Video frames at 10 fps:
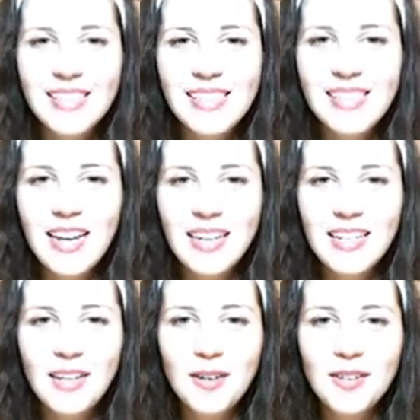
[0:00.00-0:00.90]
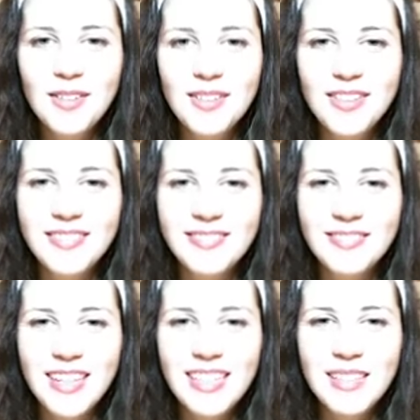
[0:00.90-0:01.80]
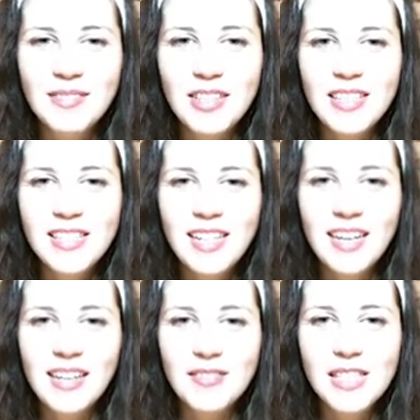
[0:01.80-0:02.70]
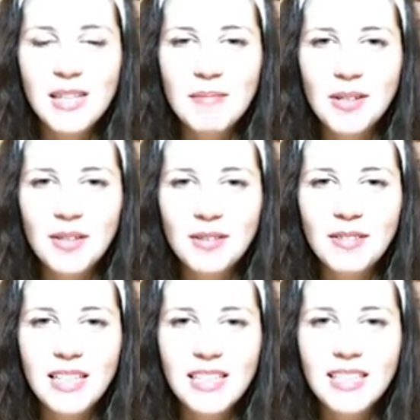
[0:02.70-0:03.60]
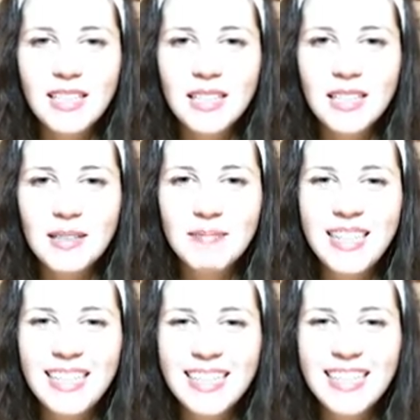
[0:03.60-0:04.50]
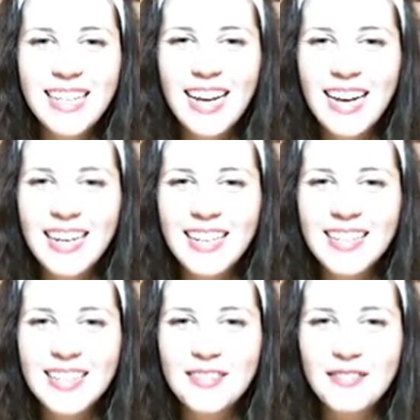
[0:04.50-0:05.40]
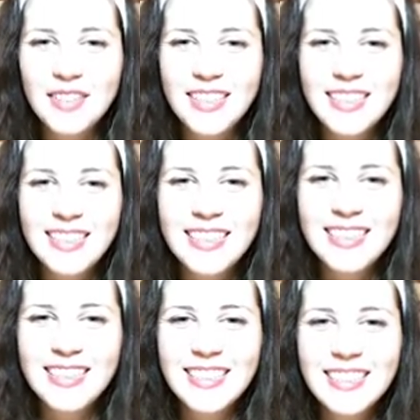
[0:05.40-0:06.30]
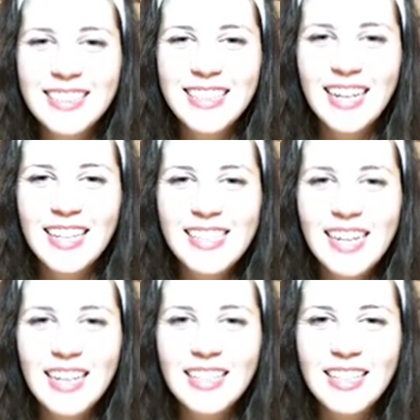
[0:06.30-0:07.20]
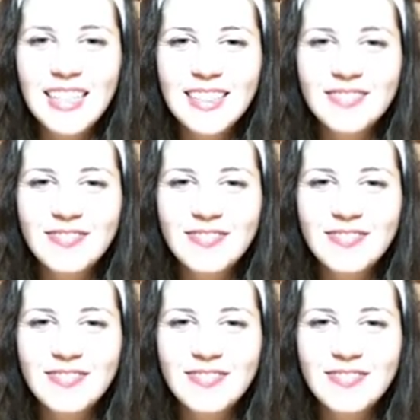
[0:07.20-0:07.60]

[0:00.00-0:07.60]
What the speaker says: Tally Hall, welcome to this live. Simon, welcome. Hi, love. Hi, Tally.